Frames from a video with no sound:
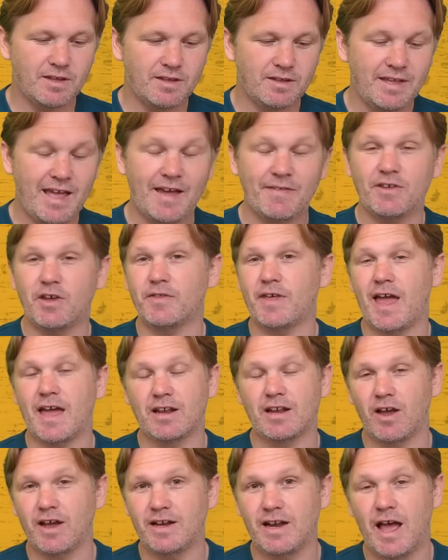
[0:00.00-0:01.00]
other
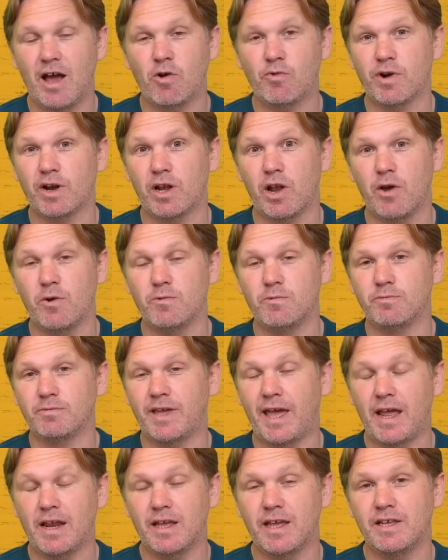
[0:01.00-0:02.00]
headline, Elric Lowe
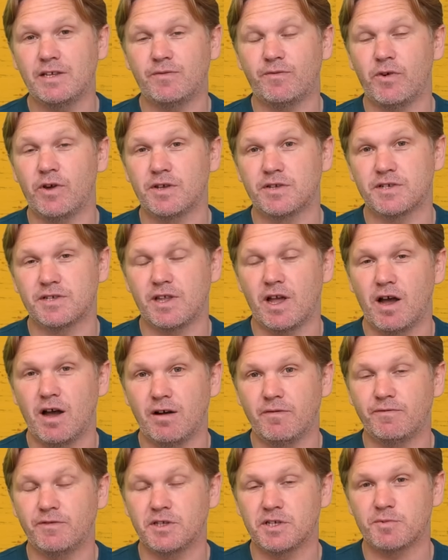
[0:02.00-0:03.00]
getting his first start
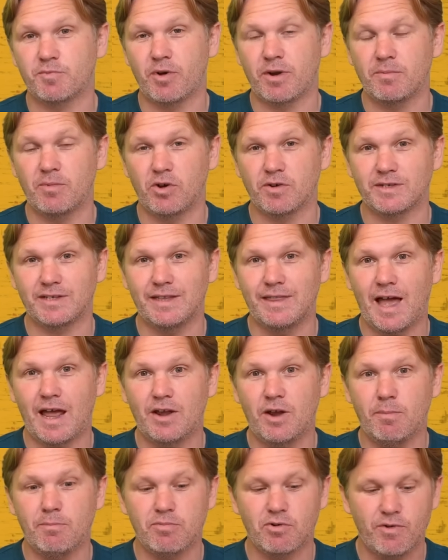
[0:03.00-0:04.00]
for the Springboks in that
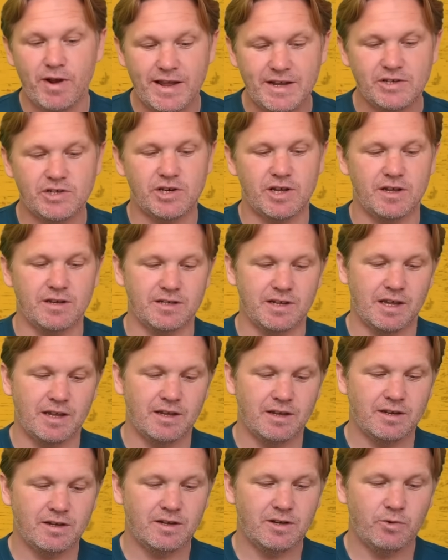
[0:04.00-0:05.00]
number eight jersey,
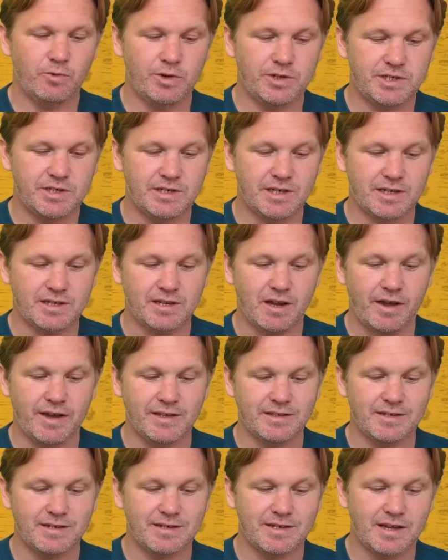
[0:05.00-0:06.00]
which is exciting
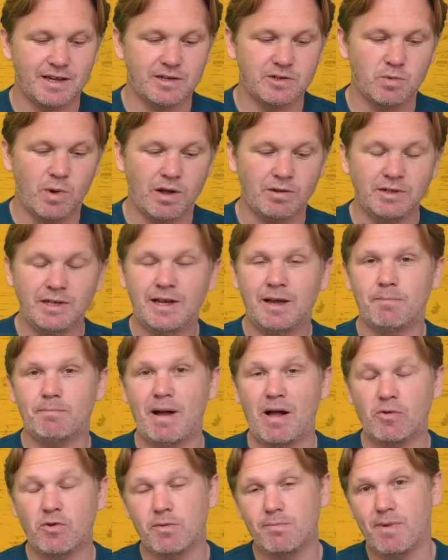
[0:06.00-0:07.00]
to see as well.
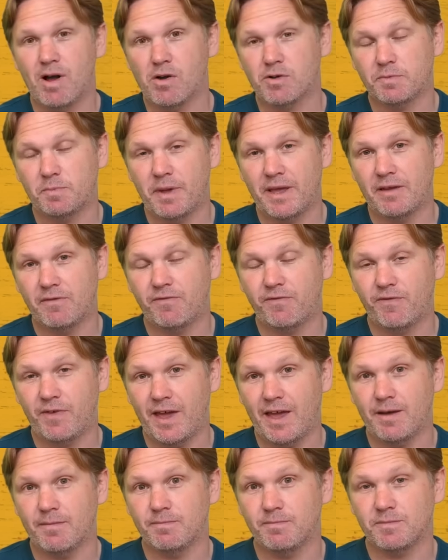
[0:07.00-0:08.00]
Malcolm Marks being
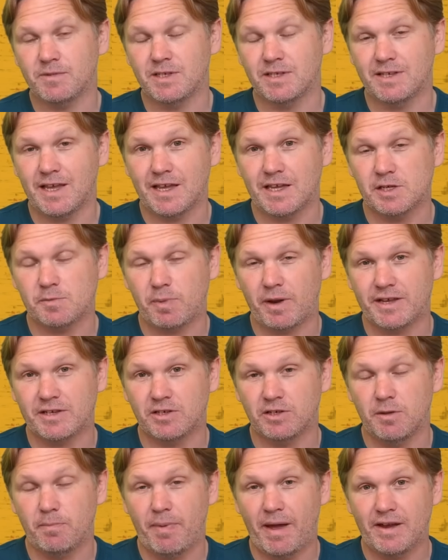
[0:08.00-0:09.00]
fit to take his place on
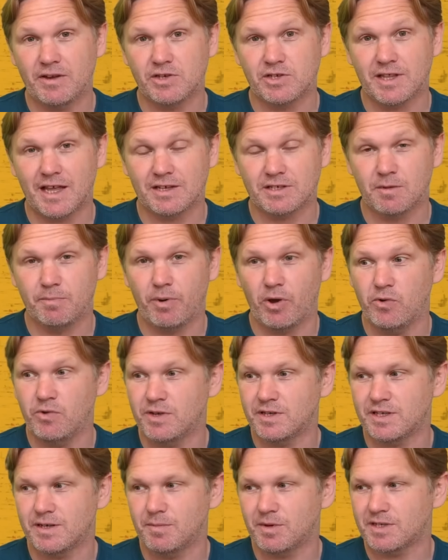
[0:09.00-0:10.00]
the bench. That's a
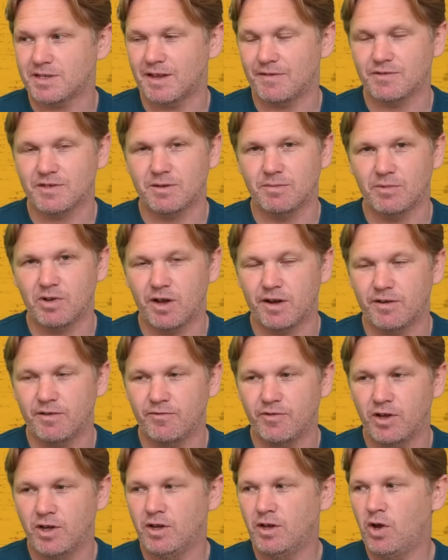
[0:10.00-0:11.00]
bonus. He must have some kind of
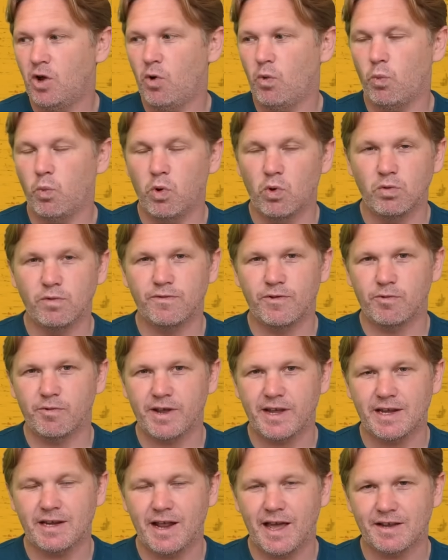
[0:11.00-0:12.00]

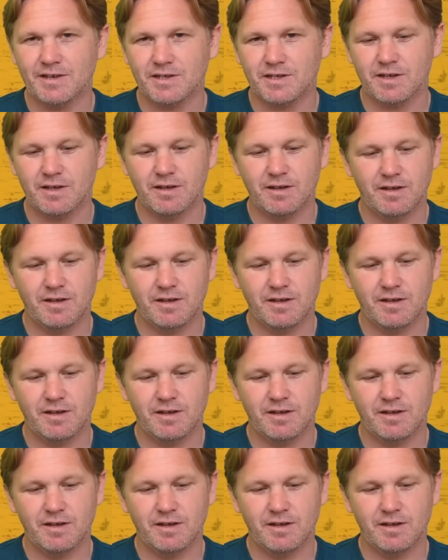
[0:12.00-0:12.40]
Wolverine-esque